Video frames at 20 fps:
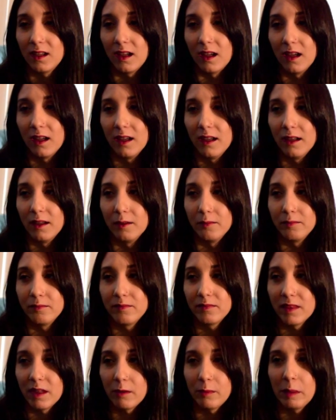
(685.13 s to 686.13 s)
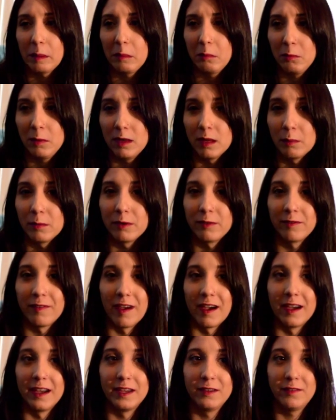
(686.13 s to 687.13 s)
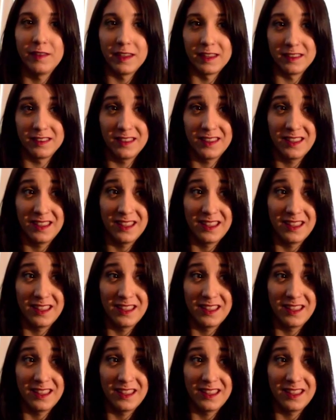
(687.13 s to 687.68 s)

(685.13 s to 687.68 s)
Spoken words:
that'll probably be number 5, and